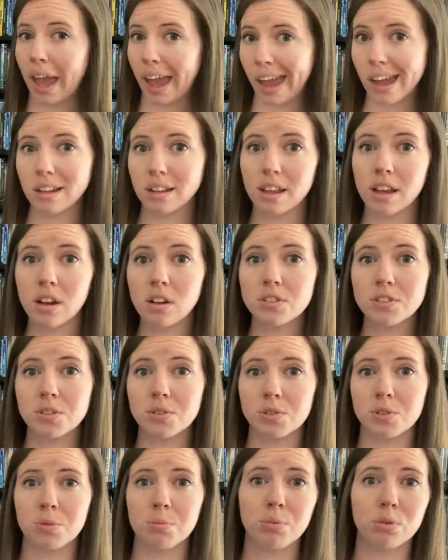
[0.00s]
And they also
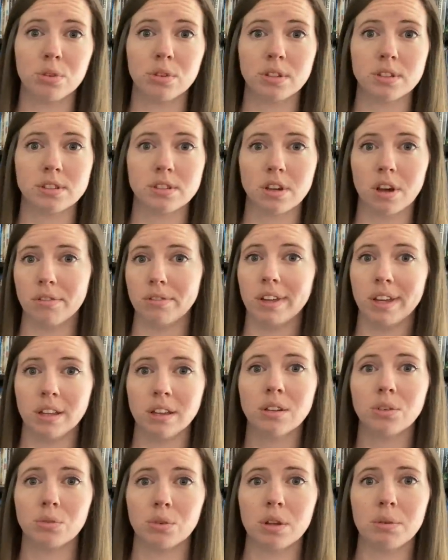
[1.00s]
do pull this off in
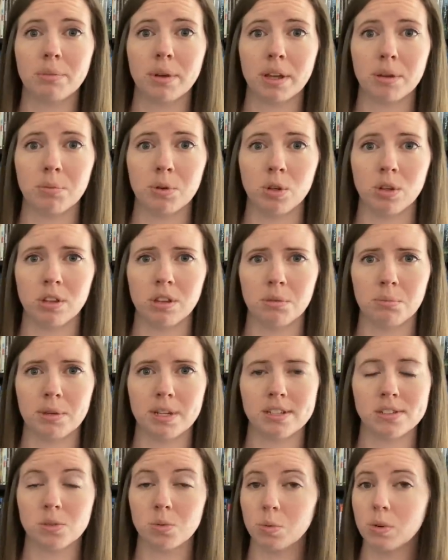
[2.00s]
the remake Beauty and the
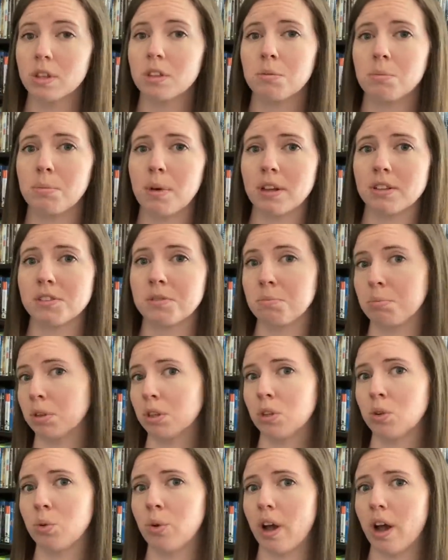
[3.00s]
Beast with Belle's
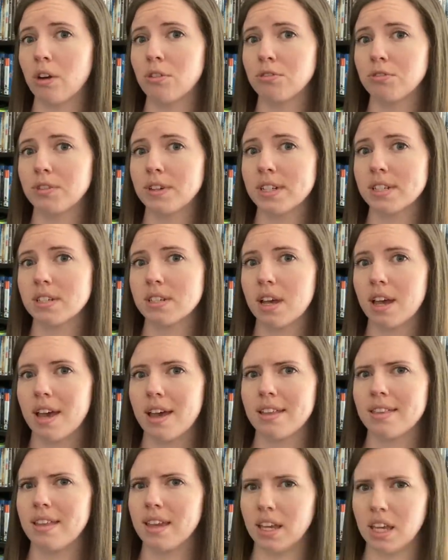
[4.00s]
blue outfit.
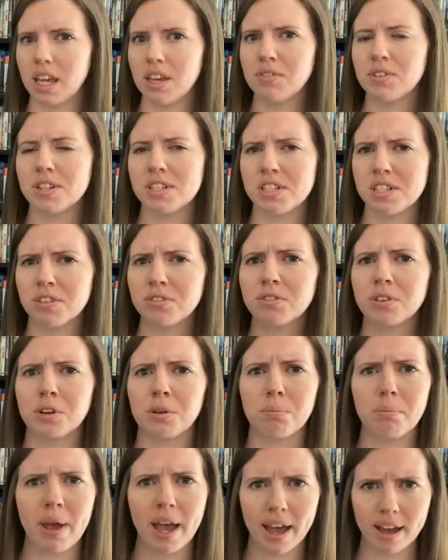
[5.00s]
They gave it
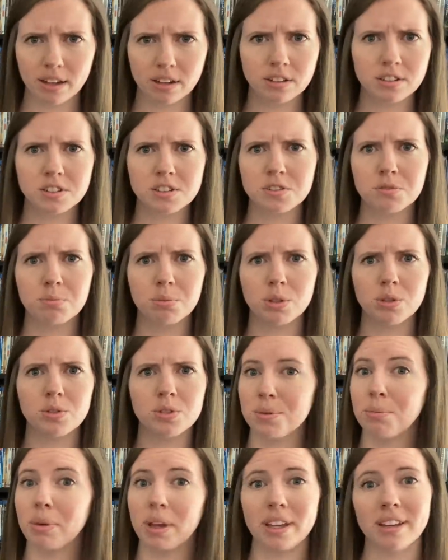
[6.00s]
different patterns of blue
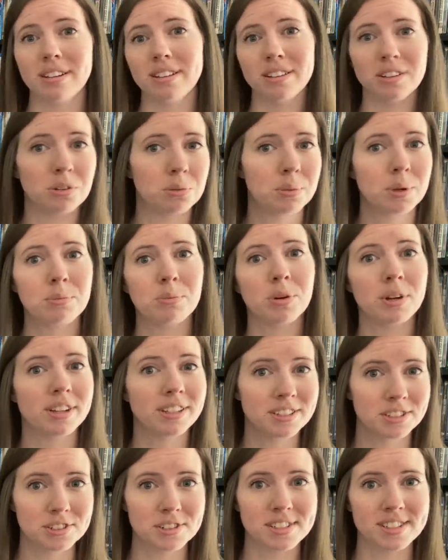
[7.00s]
to make it a little bit more
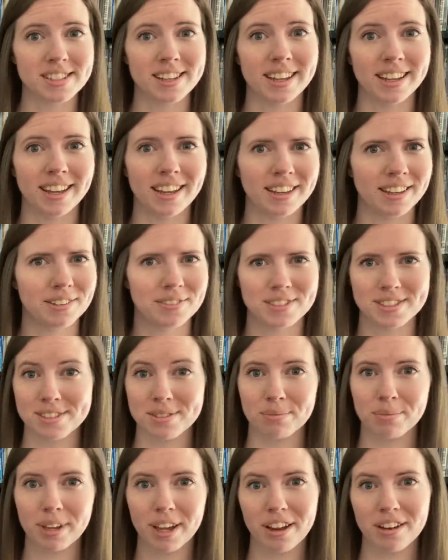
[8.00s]
interesting and give it
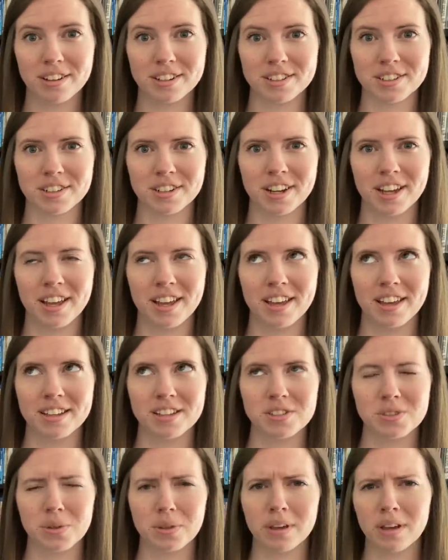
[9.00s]
some character.
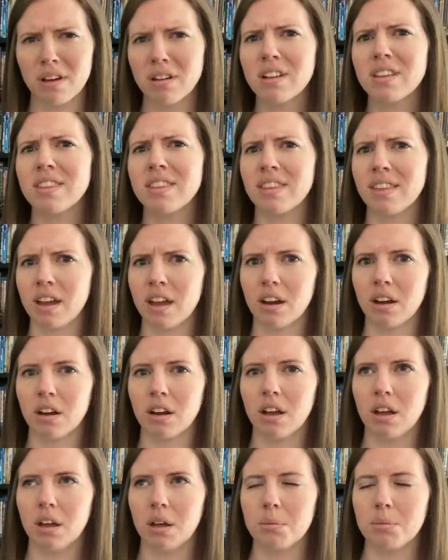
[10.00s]
So they got it
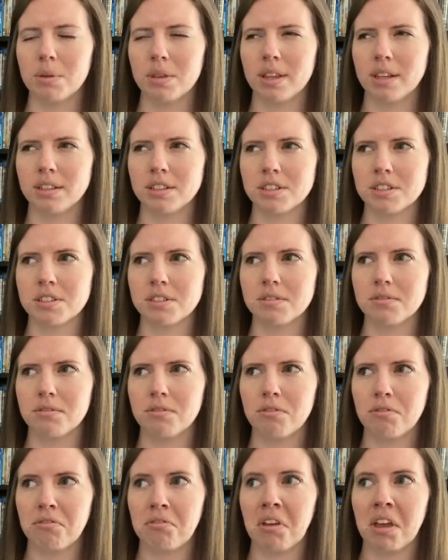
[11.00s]
there, but then just
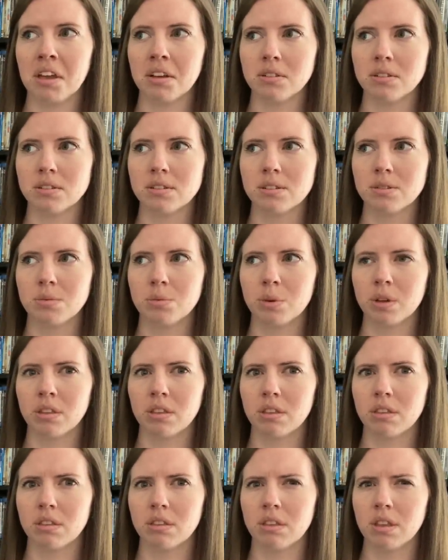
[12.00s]
failed with
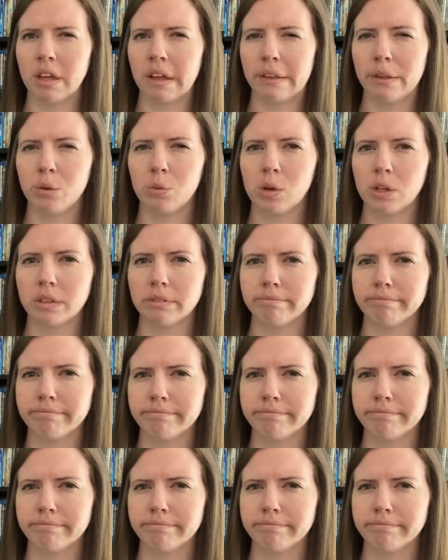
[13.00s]
the yellow one.